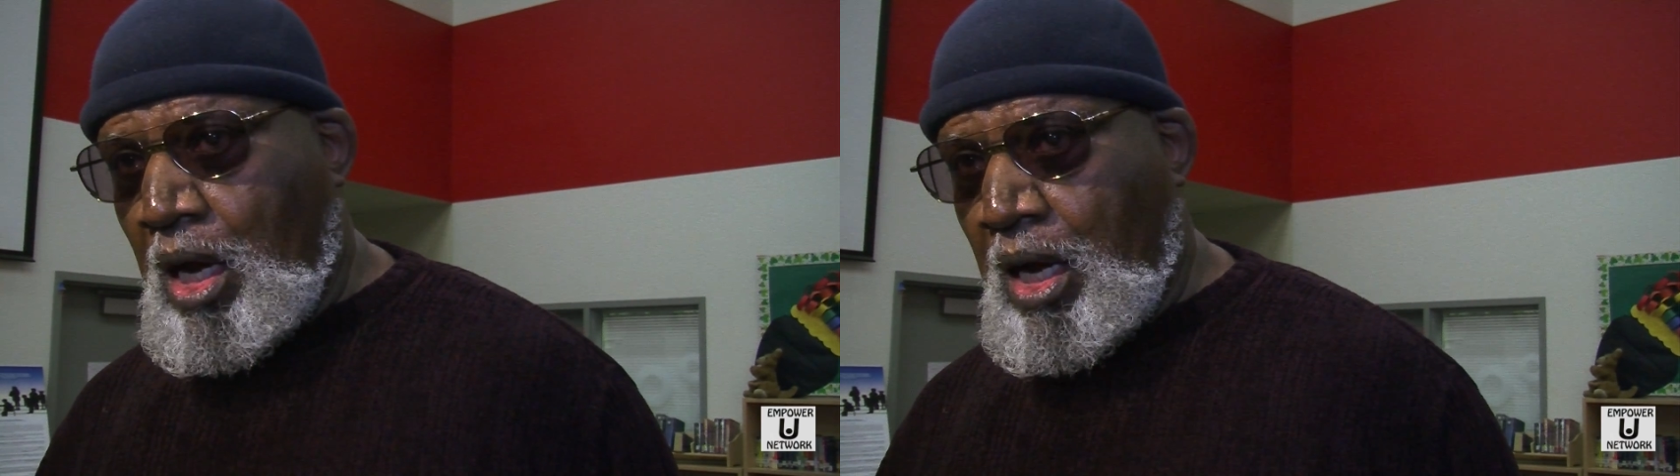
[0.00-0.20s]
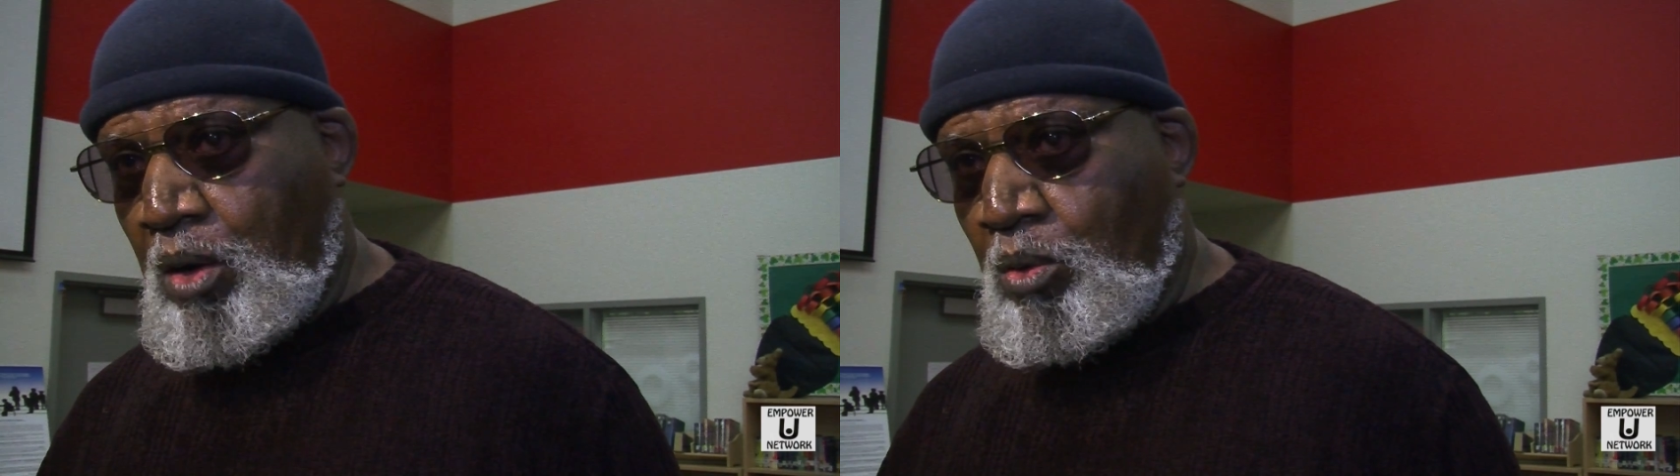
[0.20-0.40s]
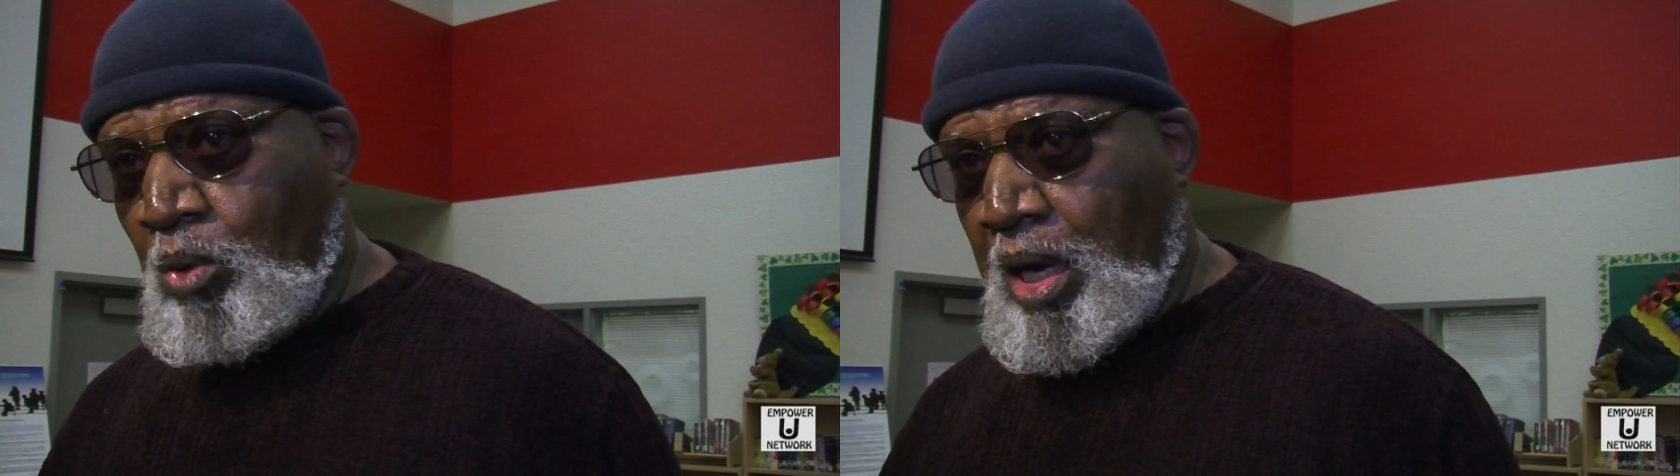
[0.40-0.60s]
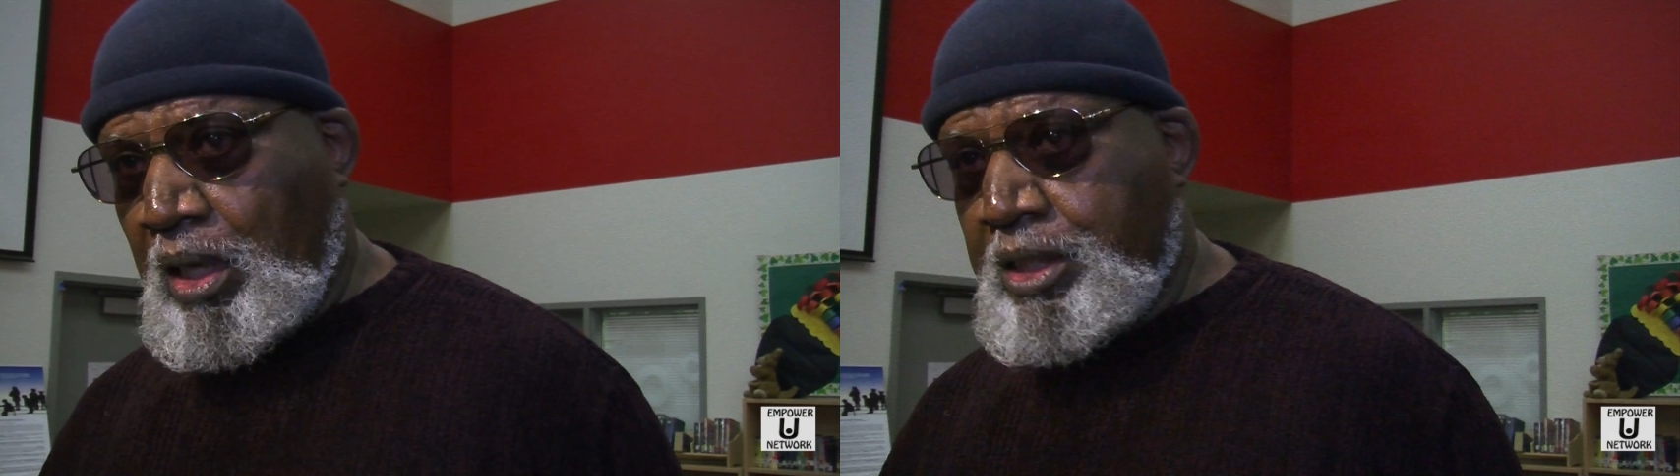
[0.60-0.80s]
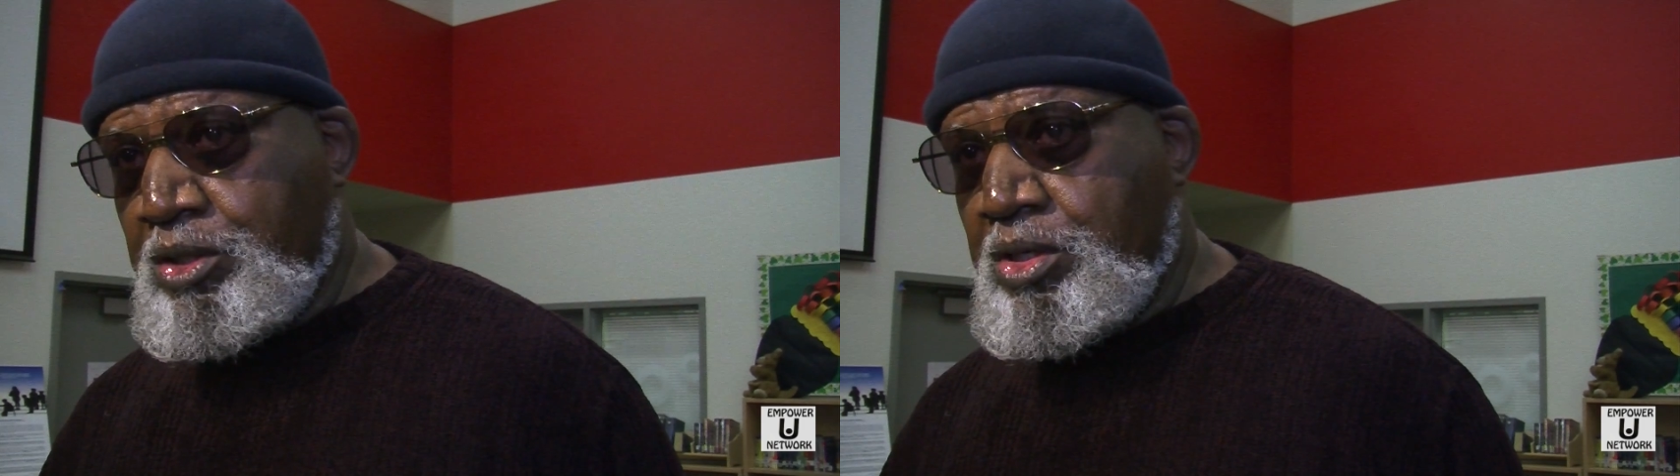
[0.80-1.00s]

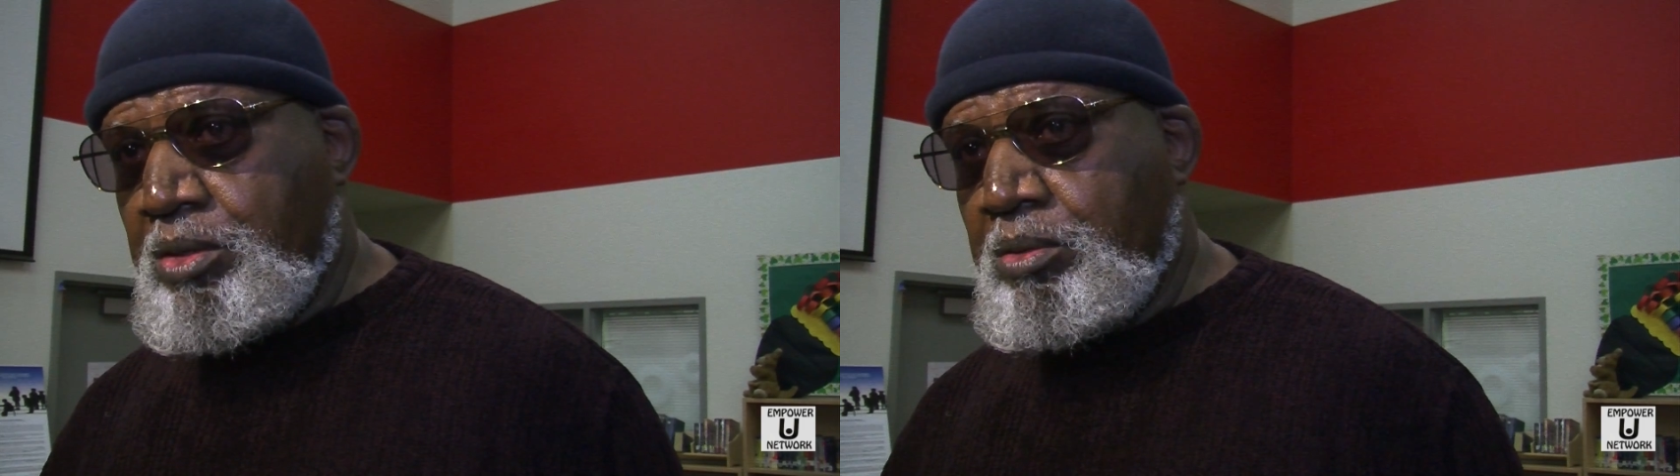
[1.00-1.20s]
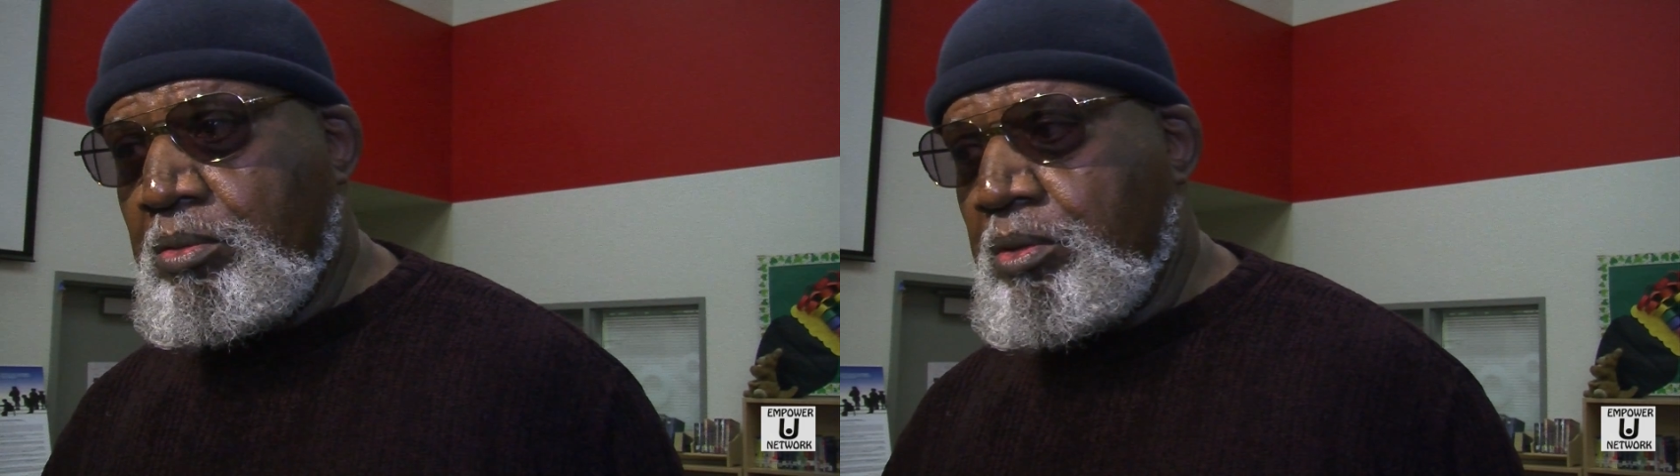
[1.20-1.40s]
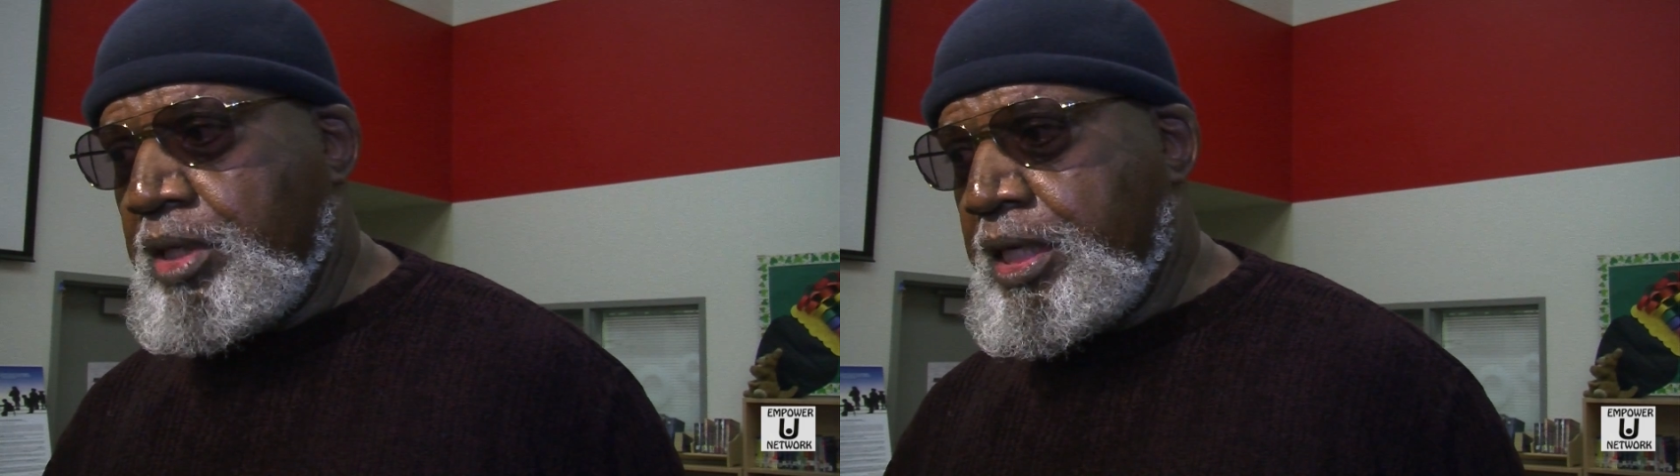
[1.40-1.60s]
well into